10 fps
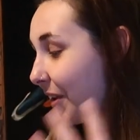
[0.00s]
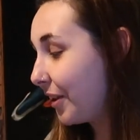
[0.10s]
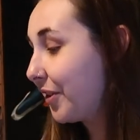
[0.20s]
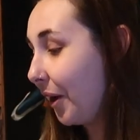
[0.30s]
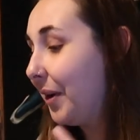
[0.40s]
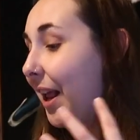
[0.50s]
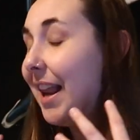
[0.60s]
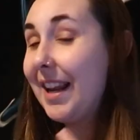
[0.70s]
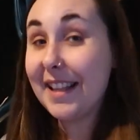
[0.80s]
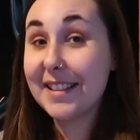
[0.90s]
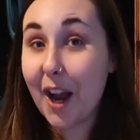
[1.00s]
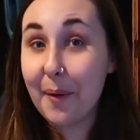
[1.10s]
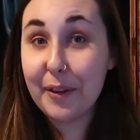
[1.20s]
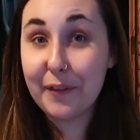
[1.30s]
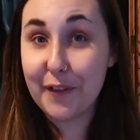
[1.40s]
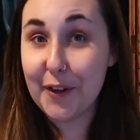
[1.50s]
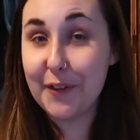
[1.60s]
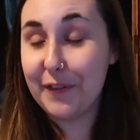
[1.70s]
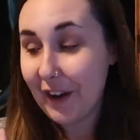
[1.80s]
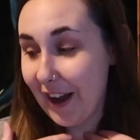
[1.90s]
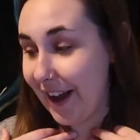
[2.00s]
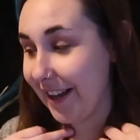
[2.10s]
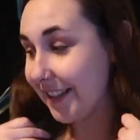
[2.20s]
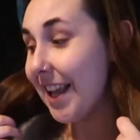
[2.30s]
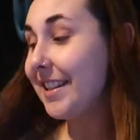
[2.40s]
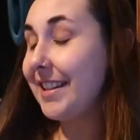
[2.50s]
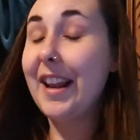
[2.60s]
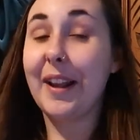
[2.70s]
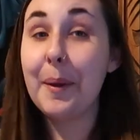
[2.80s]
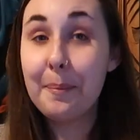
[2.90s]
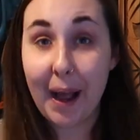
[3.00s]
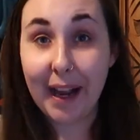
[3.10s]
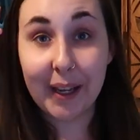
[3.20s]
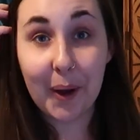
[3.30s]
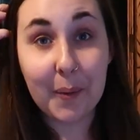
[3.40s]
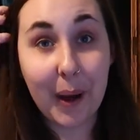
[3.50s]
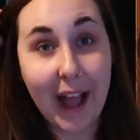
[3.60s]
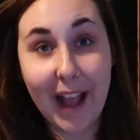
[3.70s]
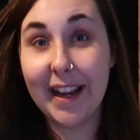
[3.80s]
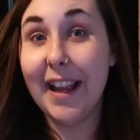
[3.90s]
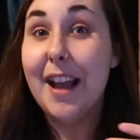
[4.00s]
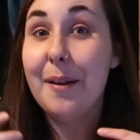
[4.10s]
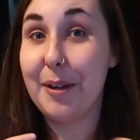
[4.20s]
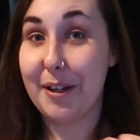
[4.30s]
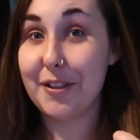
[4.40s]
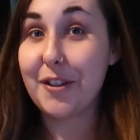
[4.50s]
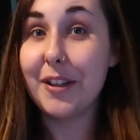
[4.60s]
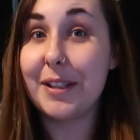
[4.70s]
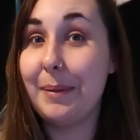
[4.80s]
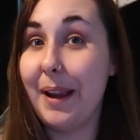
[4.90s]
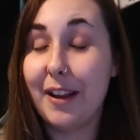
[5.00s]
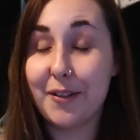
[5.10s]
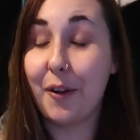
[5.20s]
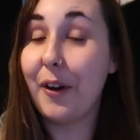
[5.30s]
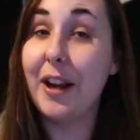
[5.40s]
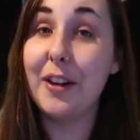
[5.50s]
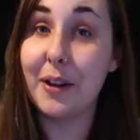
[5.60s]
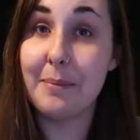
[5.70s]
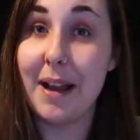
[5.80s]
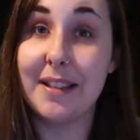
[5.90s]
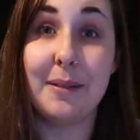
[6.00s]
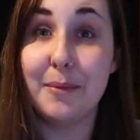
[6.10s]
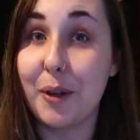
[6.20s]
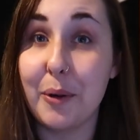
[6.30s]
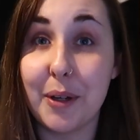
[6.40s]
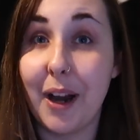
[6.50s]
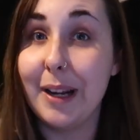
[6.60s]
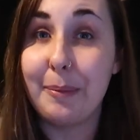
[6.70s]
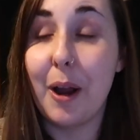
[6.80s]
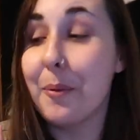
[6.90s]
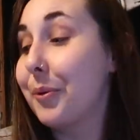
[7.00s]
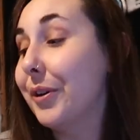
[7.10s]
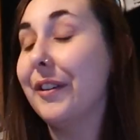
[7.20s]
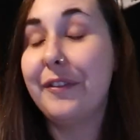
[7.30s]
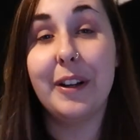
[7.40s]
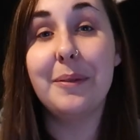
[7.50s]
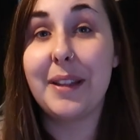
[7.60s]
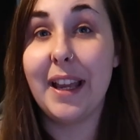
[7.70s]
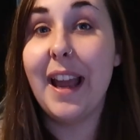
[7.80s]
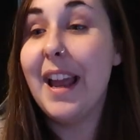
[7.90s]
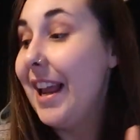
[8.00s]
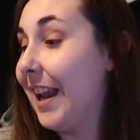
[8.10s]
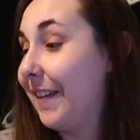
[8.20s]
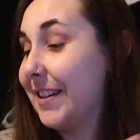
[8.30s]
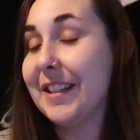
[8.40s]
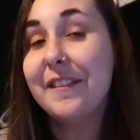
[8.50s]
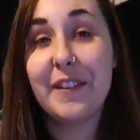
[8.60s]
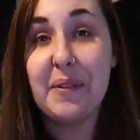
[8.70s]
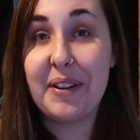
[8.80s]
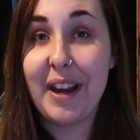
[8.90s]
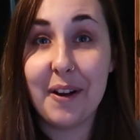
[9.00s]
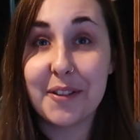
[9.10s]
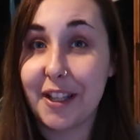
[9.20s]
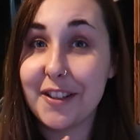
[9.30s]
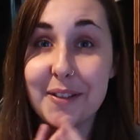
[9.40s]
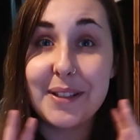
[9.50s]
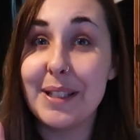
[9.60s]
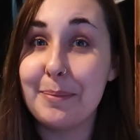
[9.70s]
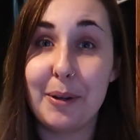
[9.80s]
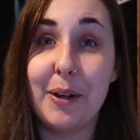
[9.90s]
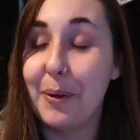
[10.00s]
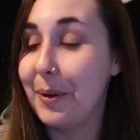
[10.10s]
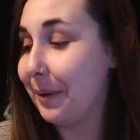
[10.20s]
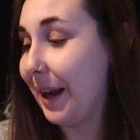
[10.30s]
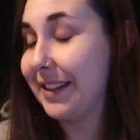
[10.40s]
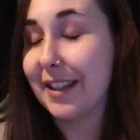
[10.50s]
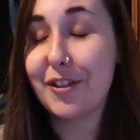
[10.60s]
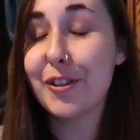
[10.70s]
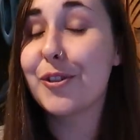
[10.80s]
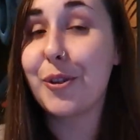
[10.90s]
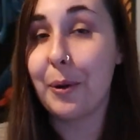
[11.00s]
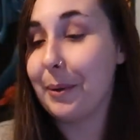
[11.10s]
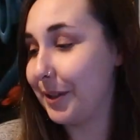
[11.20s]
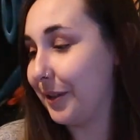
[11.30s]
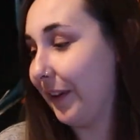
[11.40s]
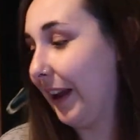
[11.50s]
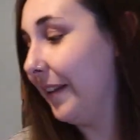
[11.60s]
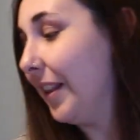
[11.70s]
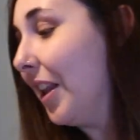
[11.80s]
So let's start with food first, so then I can pack it away, because trust me, sorry I look a mess and I'm so tired, but I wouldn't have filmed it if I didn't film it now, because I just need to pull it all away because there's just so much of it.